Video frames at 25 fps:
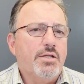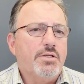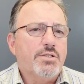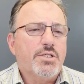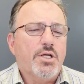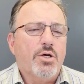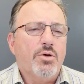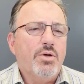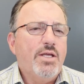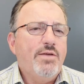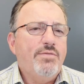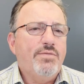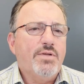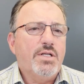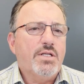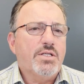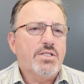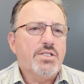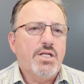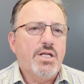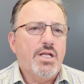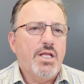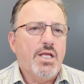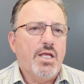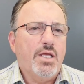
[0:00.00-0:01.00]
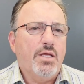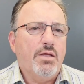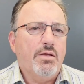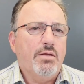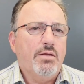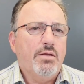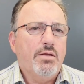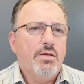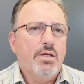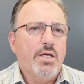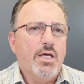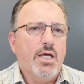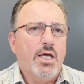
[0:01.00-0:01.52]
So even sitting
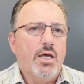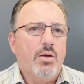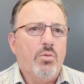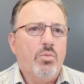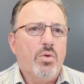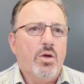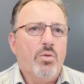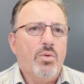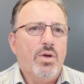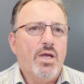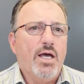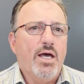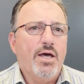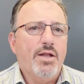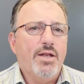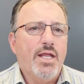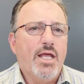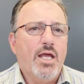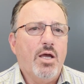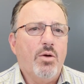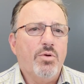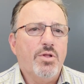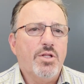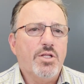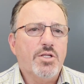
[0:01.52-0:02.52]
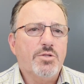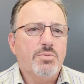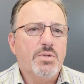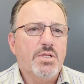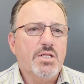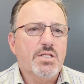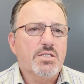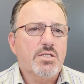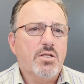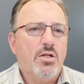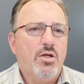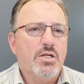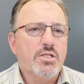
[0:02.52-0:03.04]
uh, where we are now, where there's been a
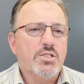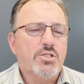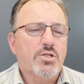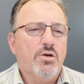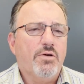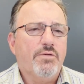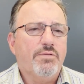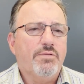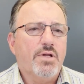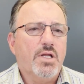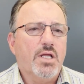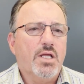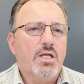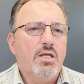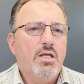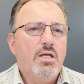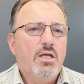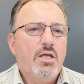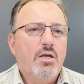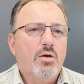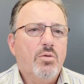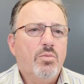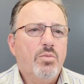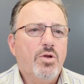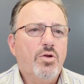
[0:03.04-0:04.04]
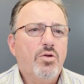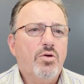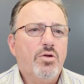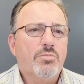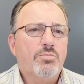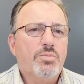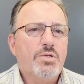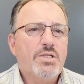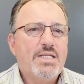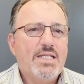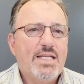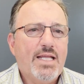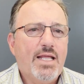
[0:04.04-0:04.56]
slight softening, we're not
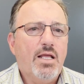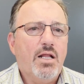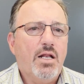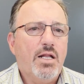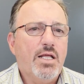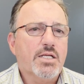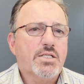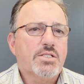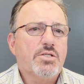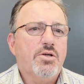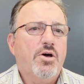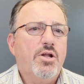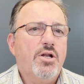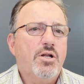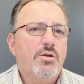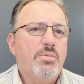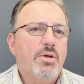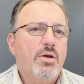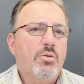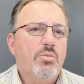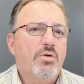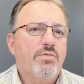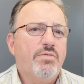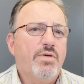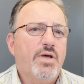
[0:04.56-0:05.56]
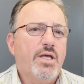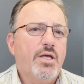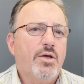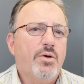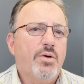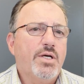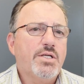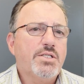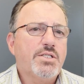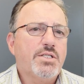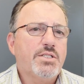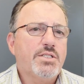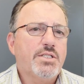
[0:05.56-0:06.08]
particularly excited about where
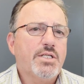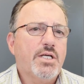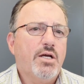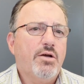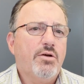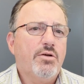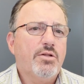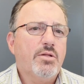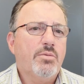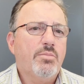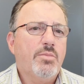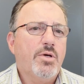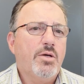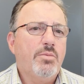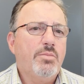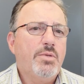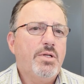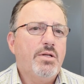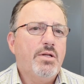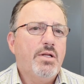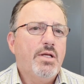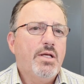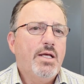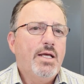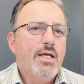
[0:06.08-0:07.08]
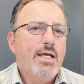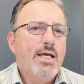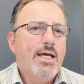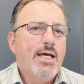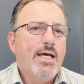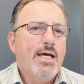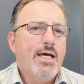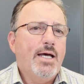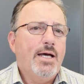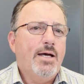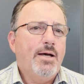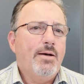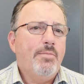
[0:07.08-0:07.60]
valuations are at the moment.
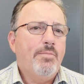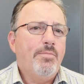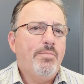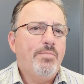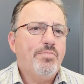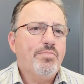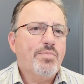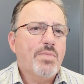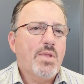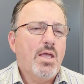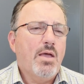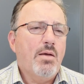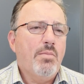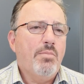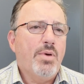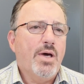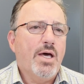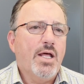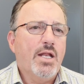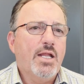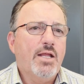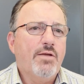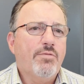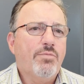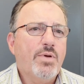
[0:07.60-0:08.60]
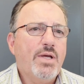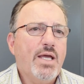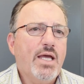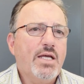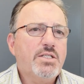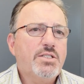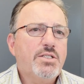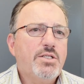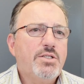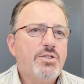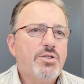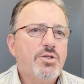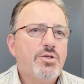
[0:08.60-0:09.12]
Um, but if we
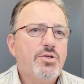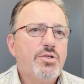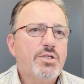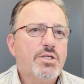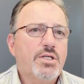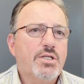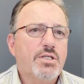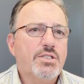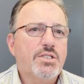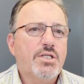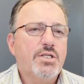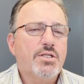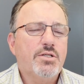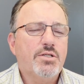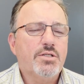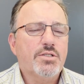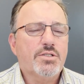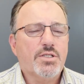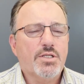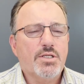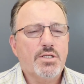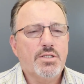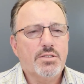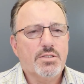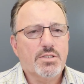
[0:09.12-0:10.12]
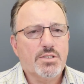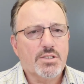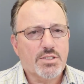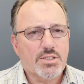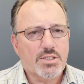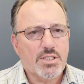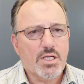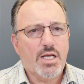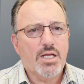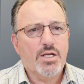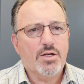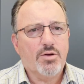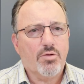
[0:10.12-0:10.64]
actually do continue to see
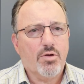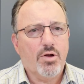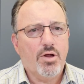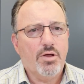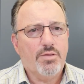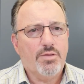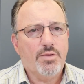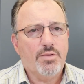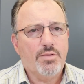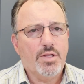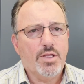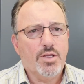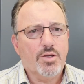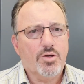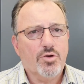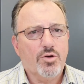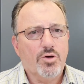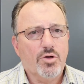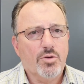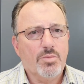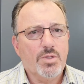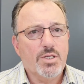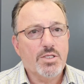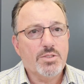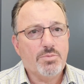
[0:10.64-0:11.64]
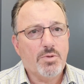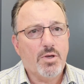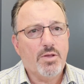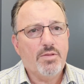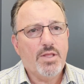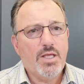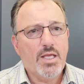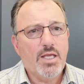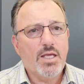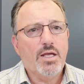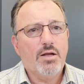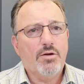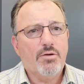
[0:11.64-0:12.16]
sustained growth in the economies, both
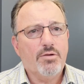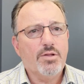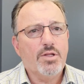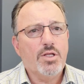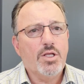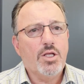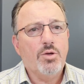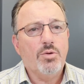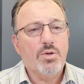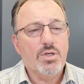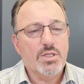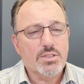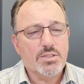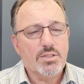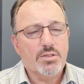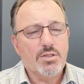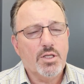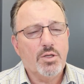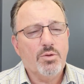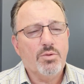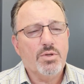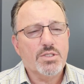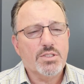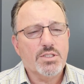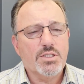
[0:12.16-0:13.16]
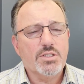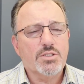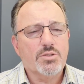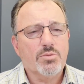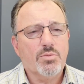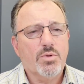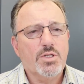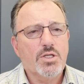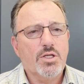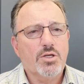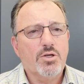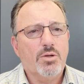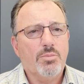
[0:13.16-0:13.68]
here and the US, and the US is the
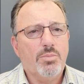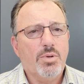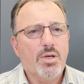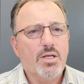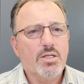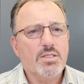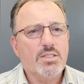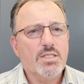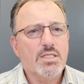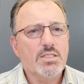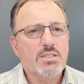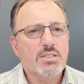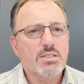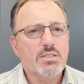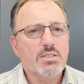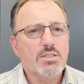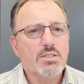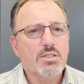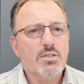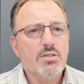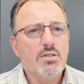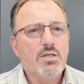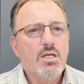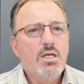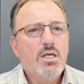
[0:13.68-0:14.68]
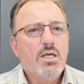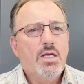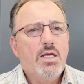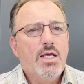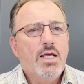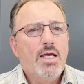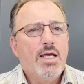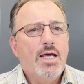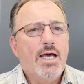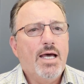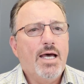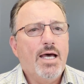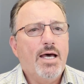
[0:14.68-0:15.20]
one you've got to pay attention to,
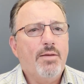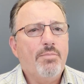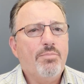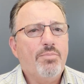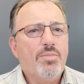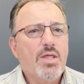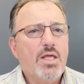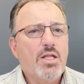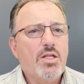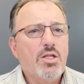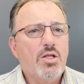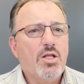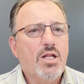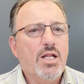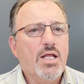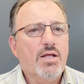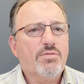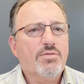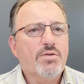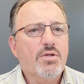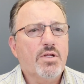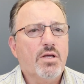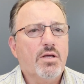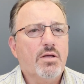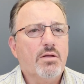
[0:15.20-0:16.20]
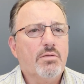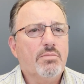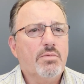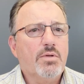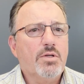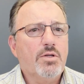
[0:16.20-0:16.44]
um, then you'd have to.